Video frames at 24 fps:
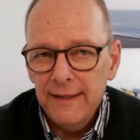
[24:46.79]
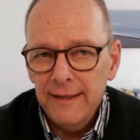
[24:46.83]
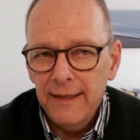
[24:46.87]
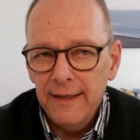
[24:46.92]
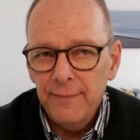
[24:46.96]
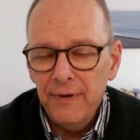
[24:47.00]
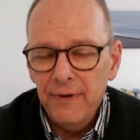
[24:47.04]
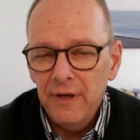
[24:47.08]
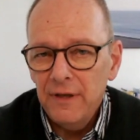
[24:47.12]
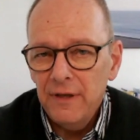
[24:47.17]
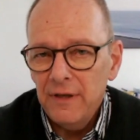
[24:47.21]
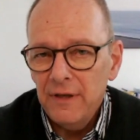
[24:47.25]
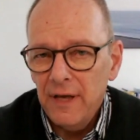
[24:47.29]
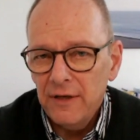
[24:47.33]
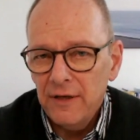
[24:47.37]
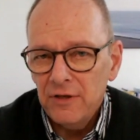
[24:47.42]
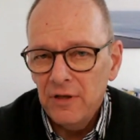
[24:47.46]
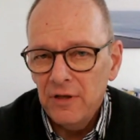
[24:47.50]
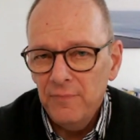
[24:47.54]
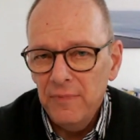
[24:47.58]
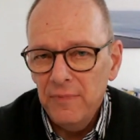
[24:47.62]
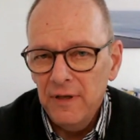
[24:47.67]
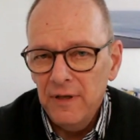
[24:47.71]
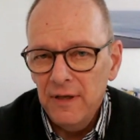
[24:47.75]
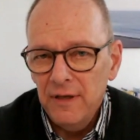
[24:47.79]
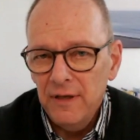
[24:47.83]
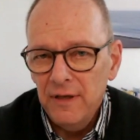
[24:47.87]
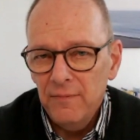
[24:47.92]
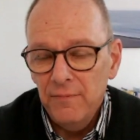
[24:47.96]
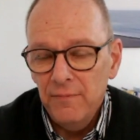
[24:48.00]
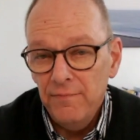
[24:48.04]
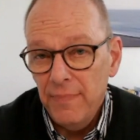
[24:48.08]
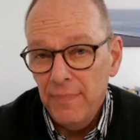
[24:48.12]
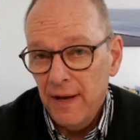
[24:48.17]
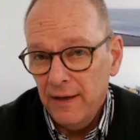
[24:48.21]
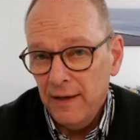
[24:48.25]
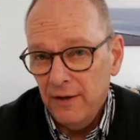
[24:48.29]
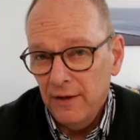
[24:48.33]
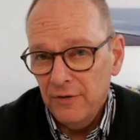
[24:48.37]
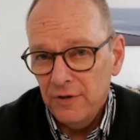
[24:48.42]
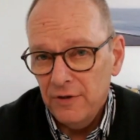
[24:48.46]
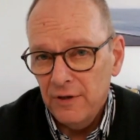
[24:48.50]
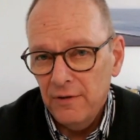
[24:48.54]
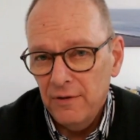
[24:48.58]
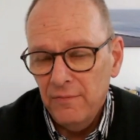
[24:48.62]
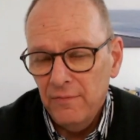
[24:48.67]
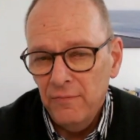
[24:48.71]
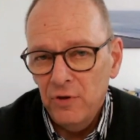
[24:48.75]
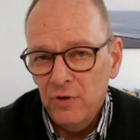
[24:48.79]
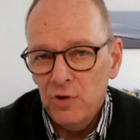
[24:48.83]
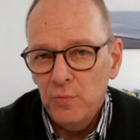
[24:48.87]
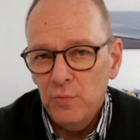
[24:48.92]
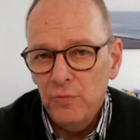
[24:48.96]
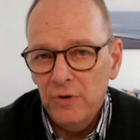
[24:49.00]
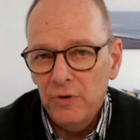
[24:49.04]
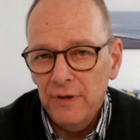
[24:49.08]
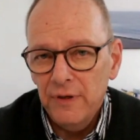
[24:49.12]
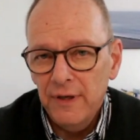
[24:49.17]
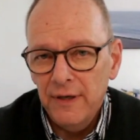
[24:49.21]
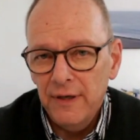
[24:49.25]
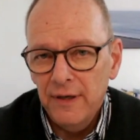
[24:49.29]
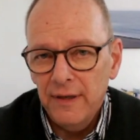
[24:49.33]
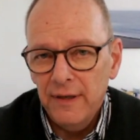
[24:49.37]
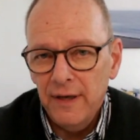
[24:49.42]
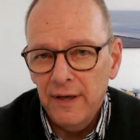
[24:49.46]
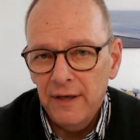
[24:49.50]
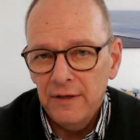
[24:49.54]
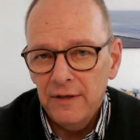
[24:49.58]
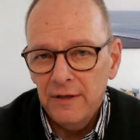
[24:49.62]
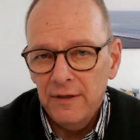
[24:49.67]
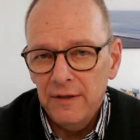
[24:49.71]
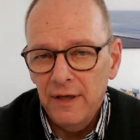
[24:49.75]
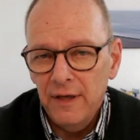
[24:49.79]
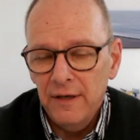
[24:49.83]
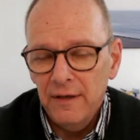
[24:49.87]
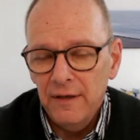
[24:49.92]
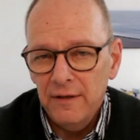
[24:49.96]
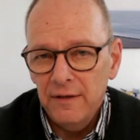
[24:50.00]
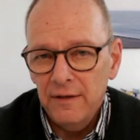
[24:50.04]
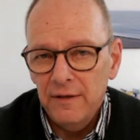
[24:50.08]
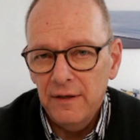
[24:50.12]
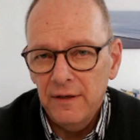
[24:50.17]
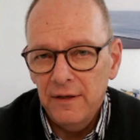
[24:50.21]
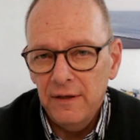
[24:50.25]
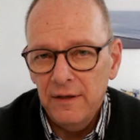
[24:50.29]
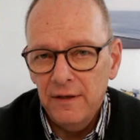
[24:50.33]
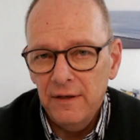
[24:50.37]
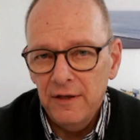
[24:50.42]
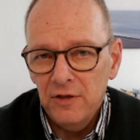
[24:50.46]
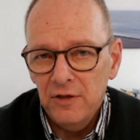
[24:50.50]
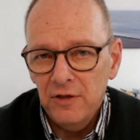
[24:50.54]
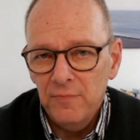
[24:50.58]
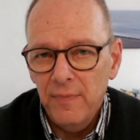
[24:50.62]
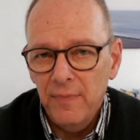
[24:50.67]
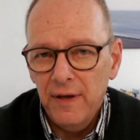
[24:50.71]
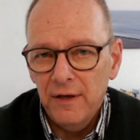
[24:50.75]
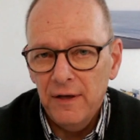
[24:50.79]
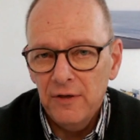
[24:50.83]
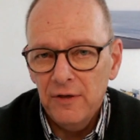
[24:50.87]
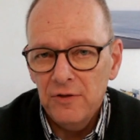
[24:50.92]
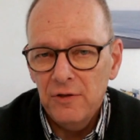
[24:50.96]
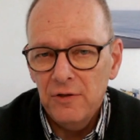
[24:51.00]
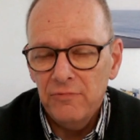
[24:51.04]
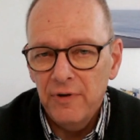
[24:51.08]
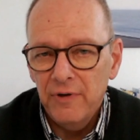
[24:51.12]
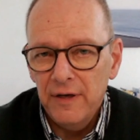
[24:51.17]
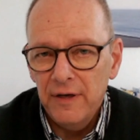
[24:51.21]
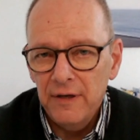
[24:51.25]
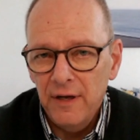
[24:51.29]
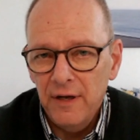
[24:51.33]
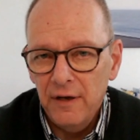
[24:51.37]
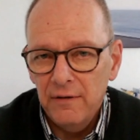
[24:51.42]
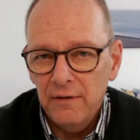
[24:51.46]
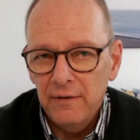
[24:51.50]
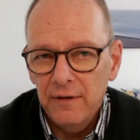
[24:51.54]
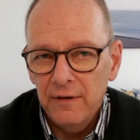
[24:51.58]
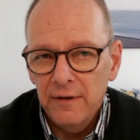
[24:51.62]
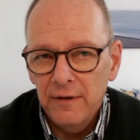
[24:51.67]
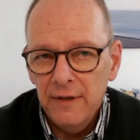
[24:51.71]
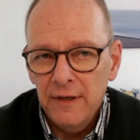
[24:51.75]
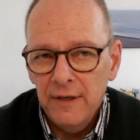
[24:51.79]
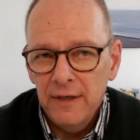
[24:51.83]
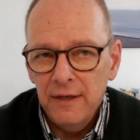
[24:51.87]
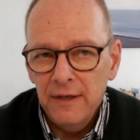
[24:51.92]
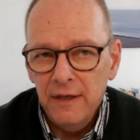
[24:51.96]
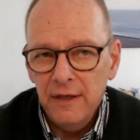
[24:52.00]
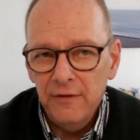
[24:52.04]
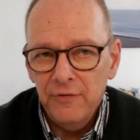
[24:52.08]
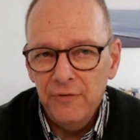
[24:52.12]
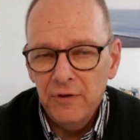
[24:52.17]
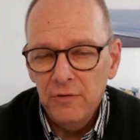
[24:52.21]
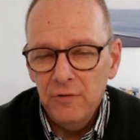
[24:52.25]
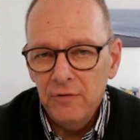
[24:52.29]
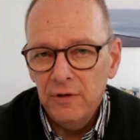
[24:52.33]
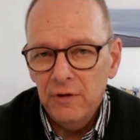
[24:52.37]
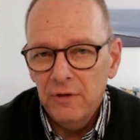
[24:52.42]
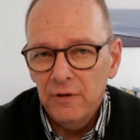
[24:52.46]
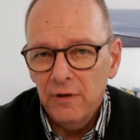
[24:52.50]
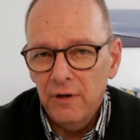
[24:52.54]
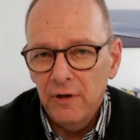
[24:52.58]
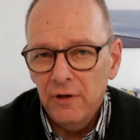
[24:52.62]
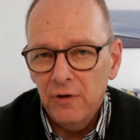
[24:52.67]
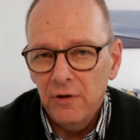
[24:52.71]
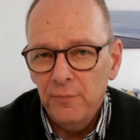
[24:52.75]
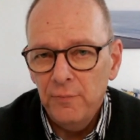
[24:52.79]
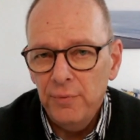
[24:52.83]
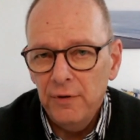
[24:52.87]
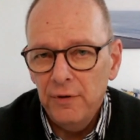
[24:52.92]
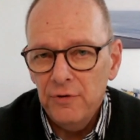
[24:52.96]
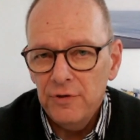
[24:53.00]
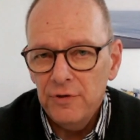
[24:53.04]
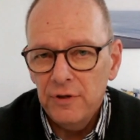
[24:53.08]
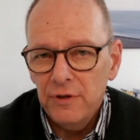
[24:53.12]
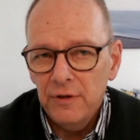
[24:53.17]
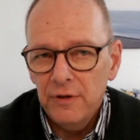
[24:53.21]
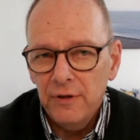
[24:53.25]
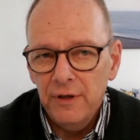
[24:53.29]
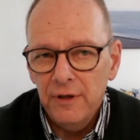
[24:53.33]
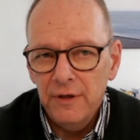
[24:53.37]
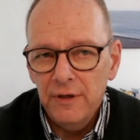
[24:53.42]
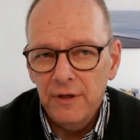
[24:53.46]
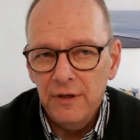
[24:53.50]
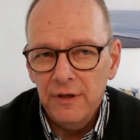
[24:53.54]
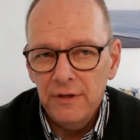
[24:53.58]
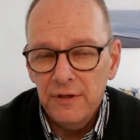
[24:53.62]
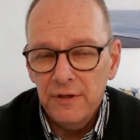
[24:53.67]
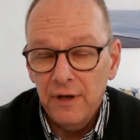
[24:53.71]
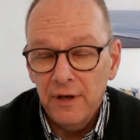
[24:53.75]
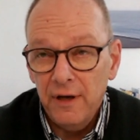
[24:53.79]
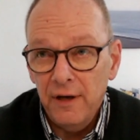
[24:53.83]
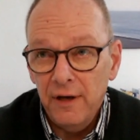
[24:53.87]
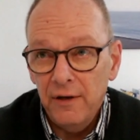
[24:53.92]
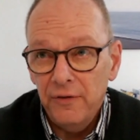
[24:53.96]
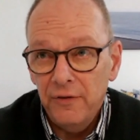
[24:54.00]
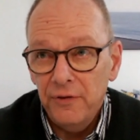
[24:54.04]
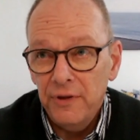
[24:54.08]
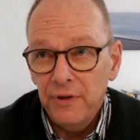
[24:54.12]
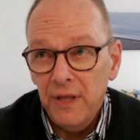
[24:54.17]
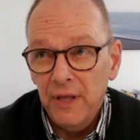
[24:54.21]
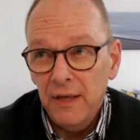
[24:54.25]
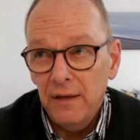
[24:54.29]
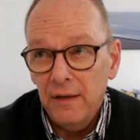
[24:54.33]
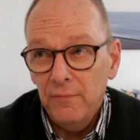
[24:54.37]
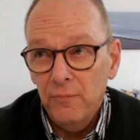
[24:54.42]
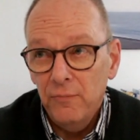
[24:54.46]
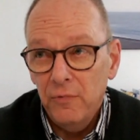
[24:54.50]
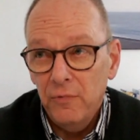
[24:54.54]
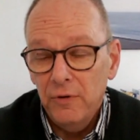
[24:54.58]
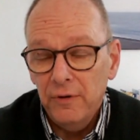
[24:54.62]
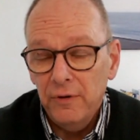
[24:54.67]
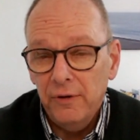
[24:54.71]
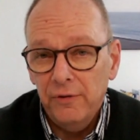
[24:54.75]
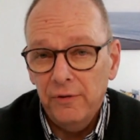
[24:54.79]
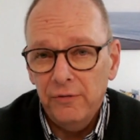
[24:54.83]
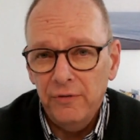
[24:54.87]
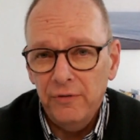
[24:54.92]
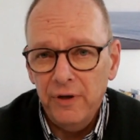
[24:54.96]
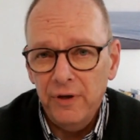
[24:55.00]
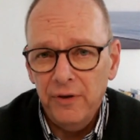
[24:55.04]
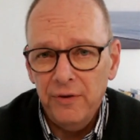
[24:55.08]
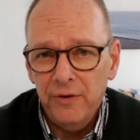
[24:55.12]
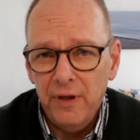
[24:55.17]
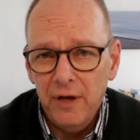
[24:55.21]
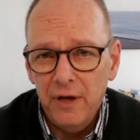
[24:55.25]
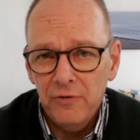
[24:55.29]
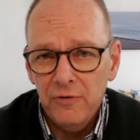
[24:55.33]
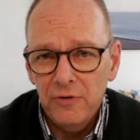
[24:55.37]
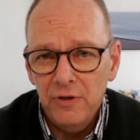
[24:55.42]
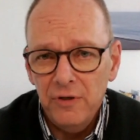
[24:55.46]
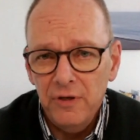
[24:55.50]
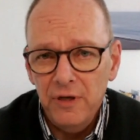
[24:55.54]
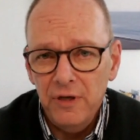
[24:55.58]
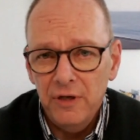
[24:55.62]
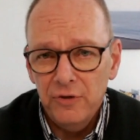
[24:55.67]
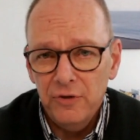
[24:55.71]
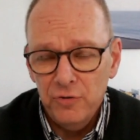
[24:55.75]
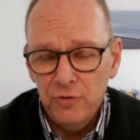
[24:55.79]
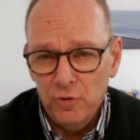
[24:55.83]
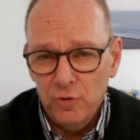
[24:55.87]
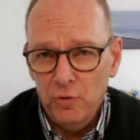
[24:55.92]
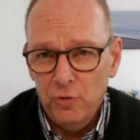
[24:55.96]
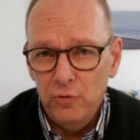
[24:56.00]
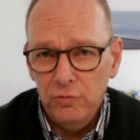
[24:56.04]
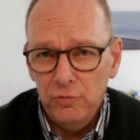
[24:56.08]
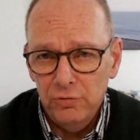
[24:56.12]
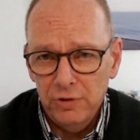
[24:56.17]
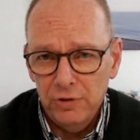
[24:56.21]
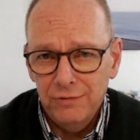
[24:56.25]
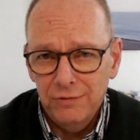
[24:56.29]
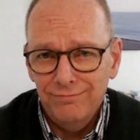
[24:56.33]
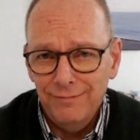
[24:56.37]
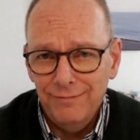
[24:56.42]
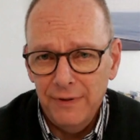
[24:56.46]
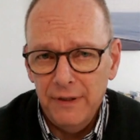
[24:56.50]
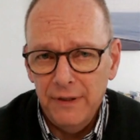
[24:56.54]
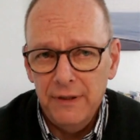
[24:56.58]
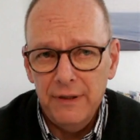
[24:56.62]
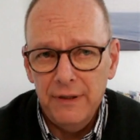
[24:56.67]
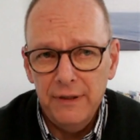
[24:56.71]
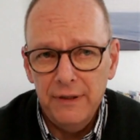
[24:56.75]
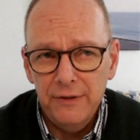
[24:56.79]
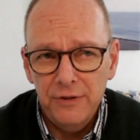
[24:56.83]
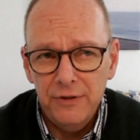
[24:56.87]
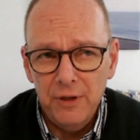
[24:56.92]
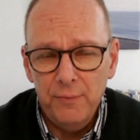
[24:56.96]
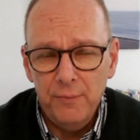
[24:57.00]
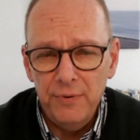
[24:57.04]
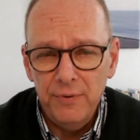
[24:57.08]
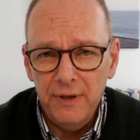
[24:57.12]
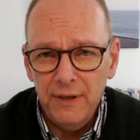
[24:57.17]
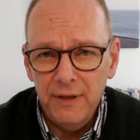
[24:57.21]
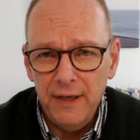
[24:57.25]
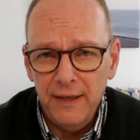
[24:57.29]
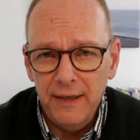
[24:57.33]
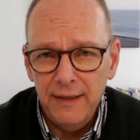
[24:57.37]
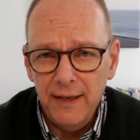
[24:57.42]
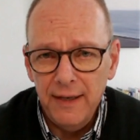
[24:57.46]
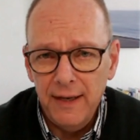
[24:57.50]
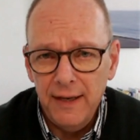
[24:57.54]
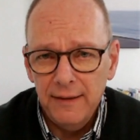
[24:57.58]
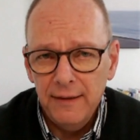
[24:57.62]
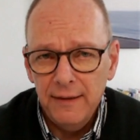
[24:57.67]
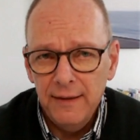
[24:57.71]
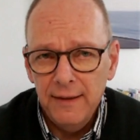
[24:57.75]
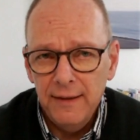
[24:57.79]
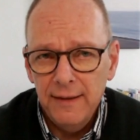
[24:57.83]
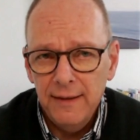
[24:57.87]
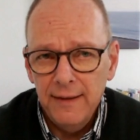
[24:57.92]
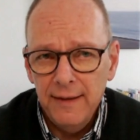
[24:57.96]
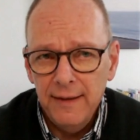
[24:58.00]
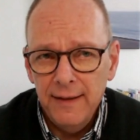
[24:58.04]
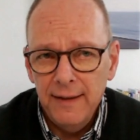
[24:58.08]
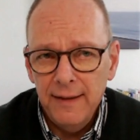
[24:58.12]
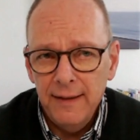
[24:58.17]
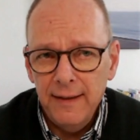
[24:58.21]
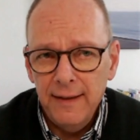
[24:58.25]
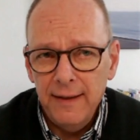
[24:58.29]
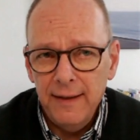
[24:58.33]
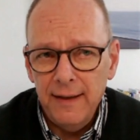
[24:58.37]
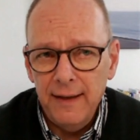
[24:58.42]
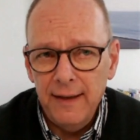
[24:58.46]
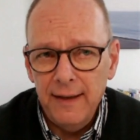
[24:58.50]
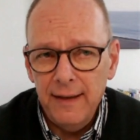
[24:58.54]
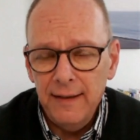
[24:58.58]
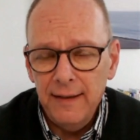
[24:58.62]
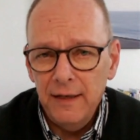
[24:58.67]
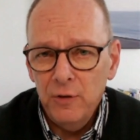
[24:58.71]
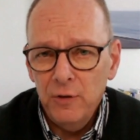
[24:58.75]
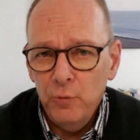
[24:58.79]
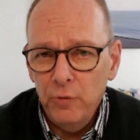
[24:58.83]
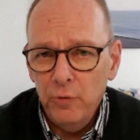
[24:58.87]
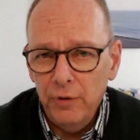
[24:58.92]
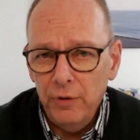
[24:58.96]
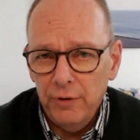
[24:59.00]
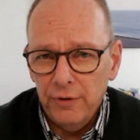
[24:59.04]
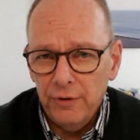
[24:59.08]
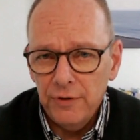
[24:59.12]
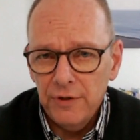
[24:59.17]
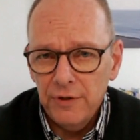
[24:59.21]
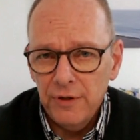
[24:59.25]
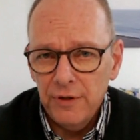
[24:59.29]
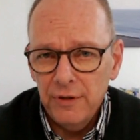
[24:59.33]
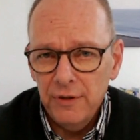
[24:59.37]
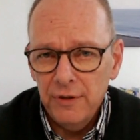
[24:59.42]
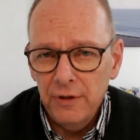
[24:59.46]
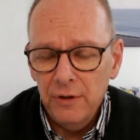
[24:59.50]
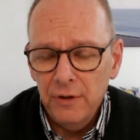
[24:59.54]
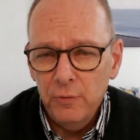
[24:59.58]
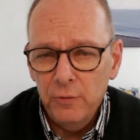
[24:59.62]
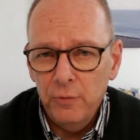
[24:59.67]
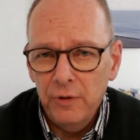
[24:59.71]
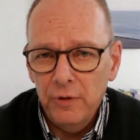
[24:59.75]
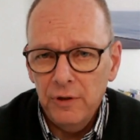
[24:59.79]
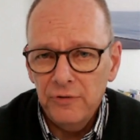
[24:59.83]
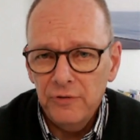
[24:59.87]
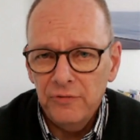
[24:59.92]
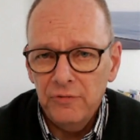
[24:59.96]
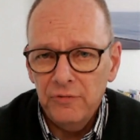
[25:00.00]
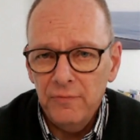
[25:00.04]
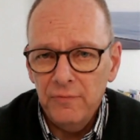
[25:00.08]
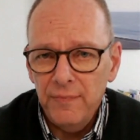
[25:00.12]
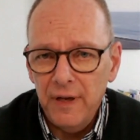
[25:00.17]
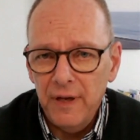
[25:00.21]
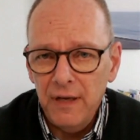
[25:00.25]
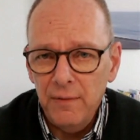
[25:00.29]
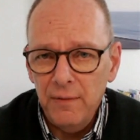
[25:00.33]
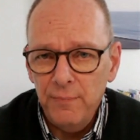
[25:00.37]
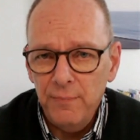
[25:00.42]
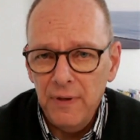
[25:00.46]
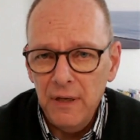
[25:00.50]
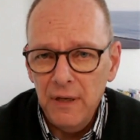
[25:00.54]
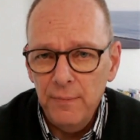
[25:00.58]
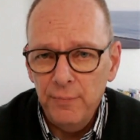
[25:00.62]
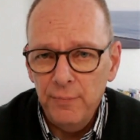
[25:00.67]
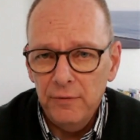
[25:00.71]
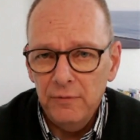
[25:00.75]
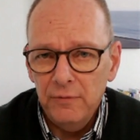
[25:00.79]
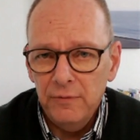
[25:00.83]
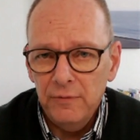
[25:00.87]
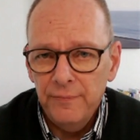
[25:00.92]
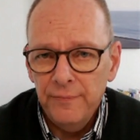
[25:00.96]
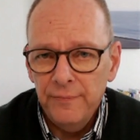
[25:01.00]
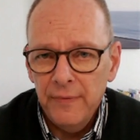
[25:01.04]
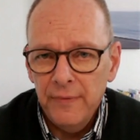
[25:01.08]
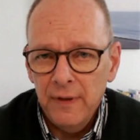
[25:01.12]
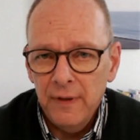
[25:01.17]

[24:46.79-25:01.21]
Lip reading: but it has to be balanced much more than it is balanced right now. If you look at acupuncture, it is, I think, more than 3,000 years old, something like that, and it works. It works for many people.